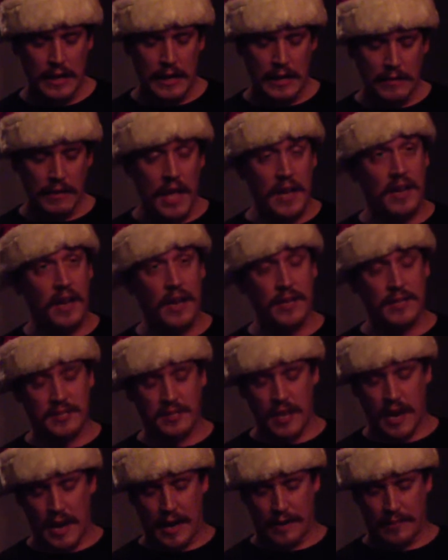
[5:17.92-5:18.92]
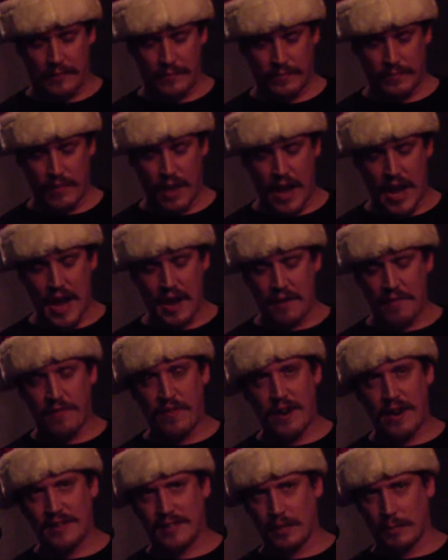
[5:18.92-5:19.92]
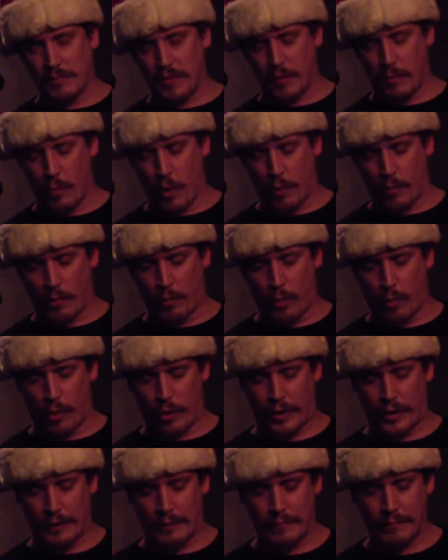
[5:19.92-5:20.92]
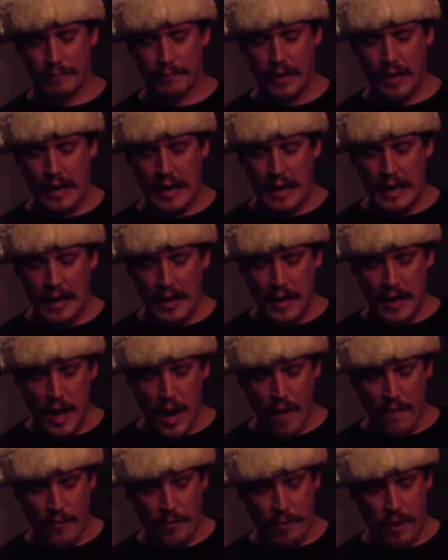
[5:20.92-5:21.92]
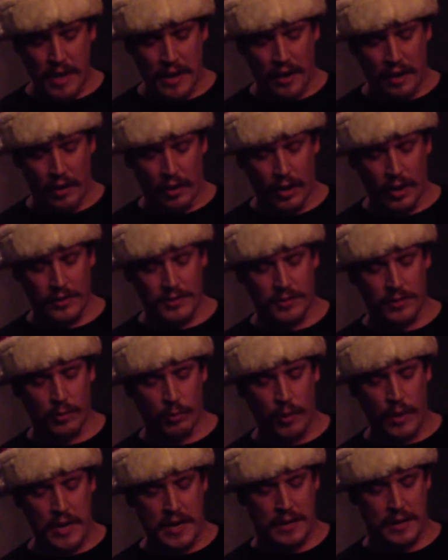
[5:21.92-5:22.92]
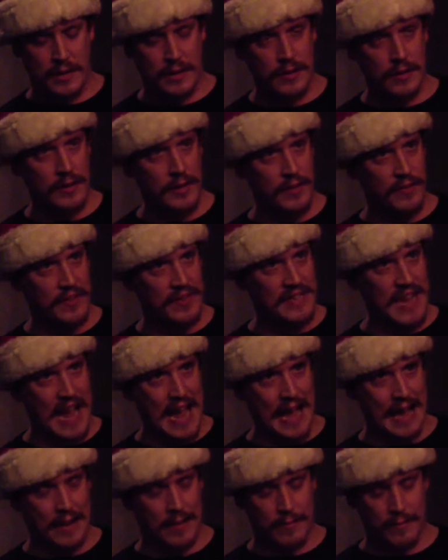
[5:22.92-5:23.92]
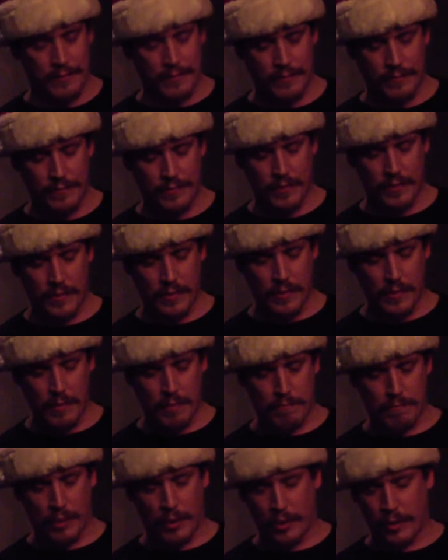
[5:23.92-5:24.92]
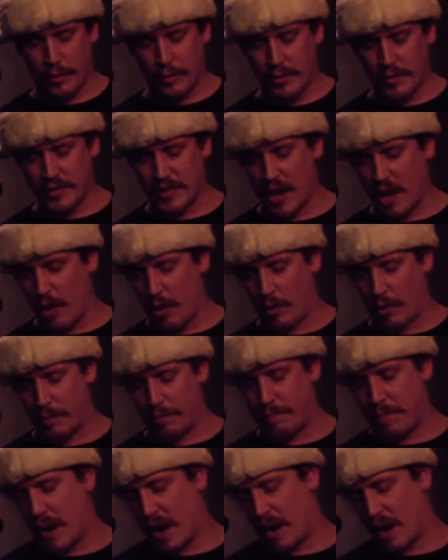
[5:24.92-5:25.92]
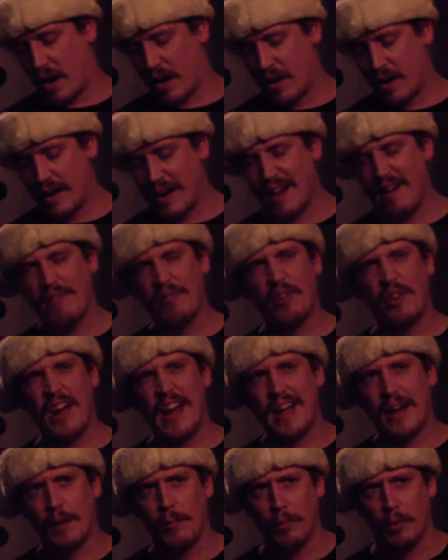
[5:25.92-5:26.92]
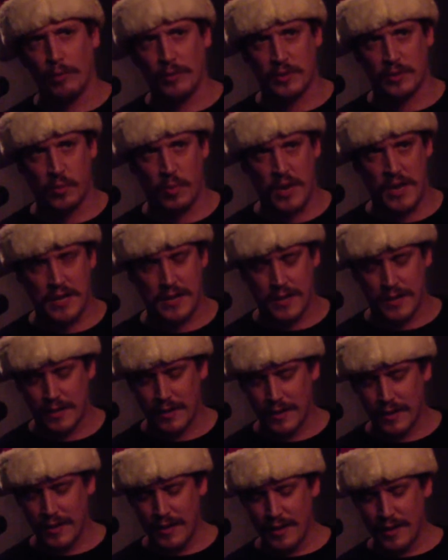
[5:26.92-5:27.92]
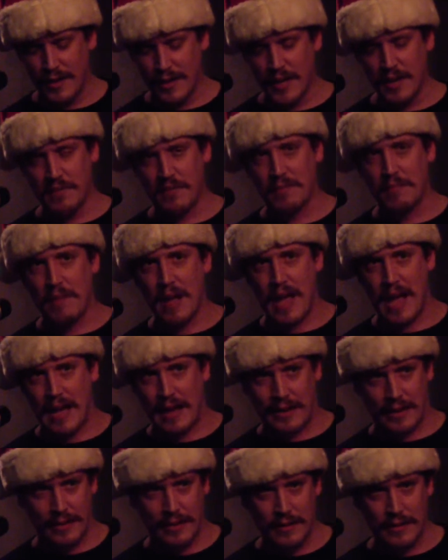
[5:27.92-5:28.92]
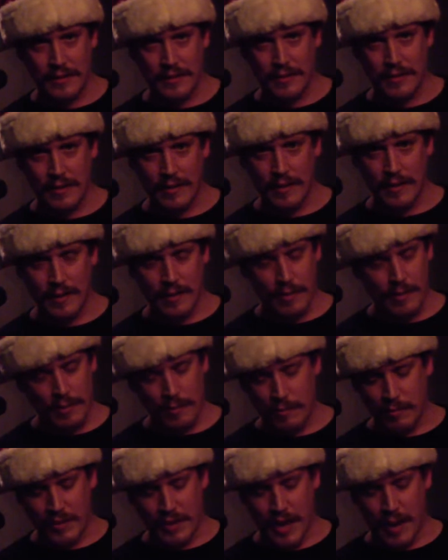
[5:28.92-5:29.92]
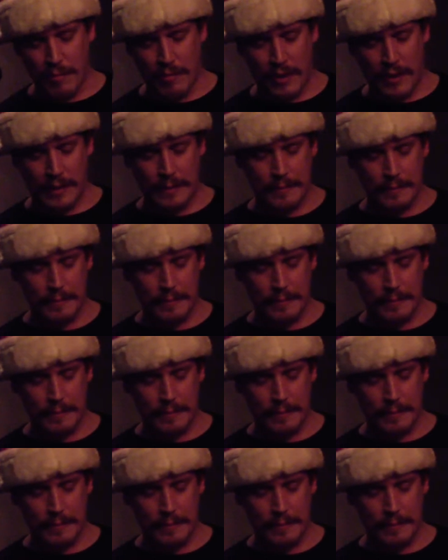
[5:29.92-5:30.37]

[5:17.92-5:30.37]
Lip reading: Like I say, I had to find something more rewarding. Every predator hunts the weak, even Dad. Birds, elk, bear, every animal is weak, even man, but not me.